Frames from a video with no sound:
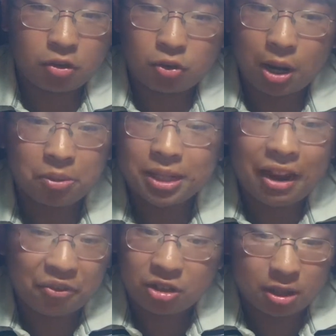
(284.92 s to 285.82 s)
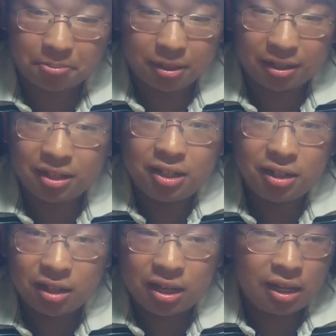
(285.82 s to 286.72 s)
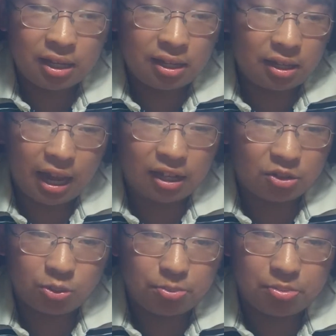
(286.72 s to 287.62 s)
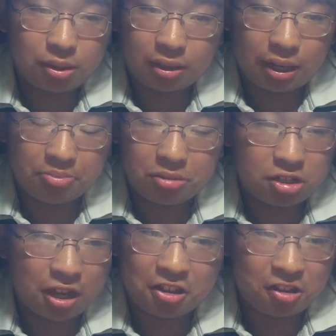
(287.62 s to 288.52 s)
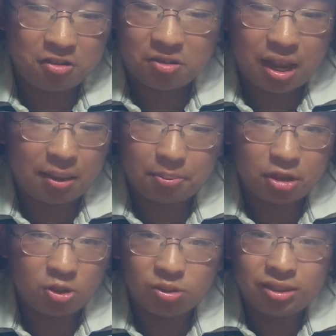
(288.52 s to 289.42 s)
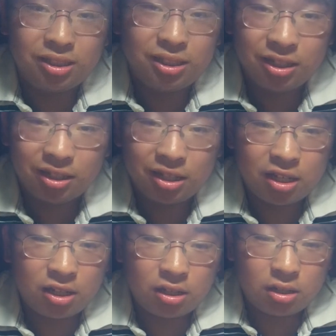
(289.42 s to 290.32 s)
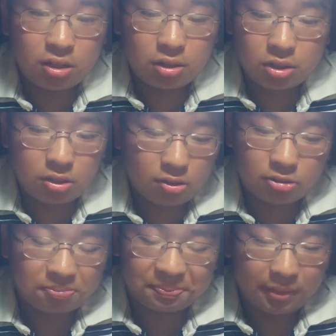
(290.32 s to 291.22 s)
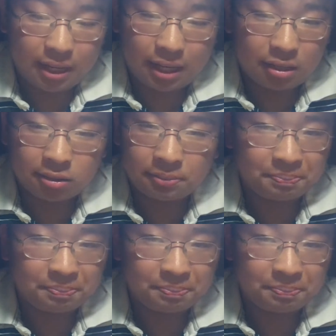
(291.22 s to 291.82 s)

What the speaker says: Grab a knife or something. I don't, but I'm suggesting you that, so. So, yeah.